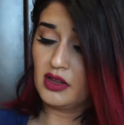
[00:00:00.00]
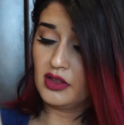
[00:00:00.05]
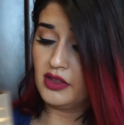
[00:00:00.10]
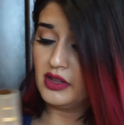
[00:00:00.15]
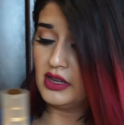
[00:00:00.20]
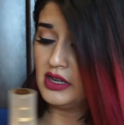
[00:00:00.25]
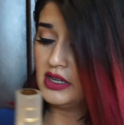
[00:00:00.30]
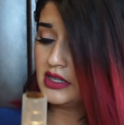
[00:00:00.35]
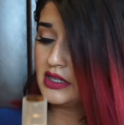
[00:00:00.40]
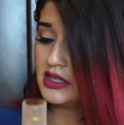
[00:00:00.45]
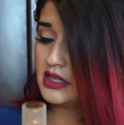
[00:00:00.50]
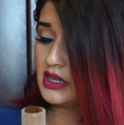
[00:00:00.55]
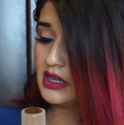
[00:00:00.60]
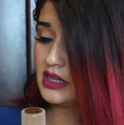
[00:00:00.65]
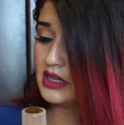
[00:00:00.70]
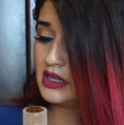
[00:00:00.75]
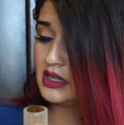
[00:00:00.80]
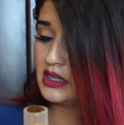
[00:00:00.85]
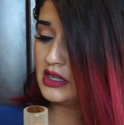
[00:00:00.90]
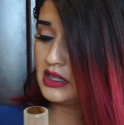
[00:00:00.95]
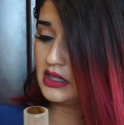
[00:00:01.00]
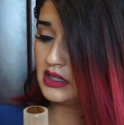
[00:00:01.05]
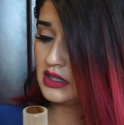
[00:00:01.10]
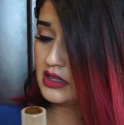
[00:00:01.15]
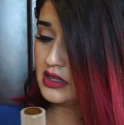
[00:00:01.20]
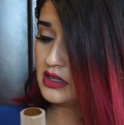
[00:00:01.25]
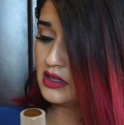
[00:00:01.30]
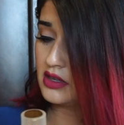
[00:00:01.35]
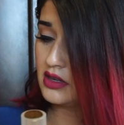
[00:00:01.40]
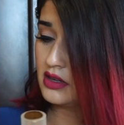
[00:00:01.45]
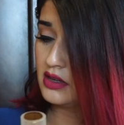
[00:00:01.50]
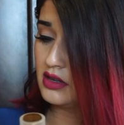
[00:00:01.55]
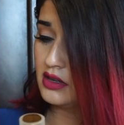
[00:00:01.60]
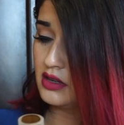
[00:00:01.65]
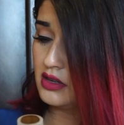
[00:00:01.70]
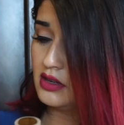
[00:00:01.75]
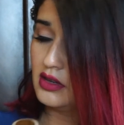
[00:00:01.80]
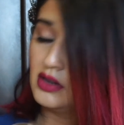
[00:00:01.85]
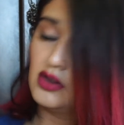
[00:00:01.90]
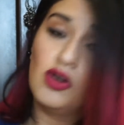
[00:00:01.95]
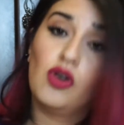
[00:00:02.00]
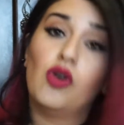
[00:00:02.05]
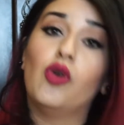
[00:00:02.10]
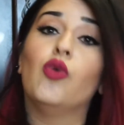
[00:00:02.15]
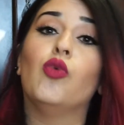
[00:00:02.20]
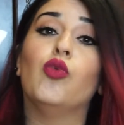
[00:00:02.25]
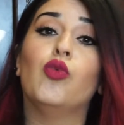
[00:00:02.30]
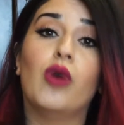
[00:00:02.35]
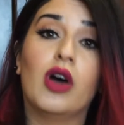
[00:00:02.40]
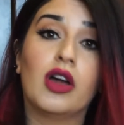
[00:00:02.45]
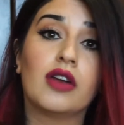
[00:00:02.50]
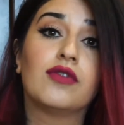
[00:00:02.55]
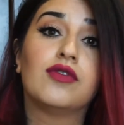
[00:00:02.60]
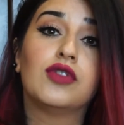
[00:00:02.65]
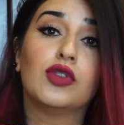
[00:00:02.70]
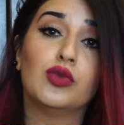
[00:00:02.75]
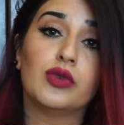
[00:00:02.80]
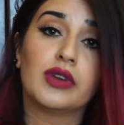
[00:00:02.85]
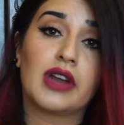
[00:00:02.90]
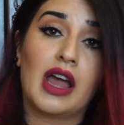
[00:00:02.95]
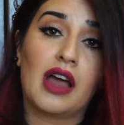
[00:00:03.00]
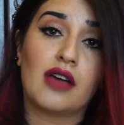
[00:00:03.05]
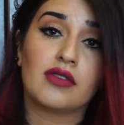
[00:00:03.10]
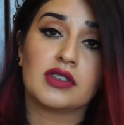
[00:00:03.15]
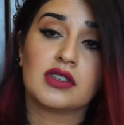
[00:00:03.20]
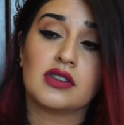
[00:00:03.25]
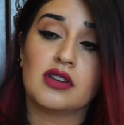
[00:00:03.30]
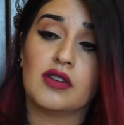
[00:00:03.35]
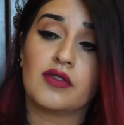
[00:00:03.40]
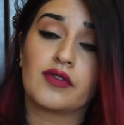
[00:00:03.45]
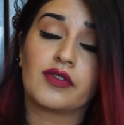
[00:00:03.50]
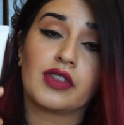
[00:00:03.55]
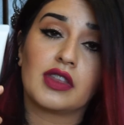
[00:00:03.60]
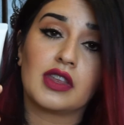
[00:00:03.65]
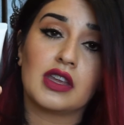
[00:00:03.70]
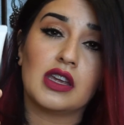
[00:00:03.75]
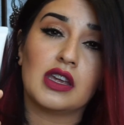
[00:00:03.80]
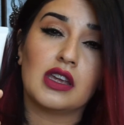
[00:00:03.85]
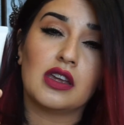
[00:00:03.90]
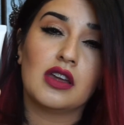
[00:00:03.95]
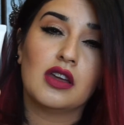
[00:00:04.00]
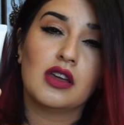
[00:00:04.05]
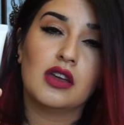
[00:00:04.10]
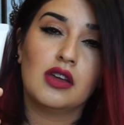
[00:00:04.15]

This is 1 fluid ounce of the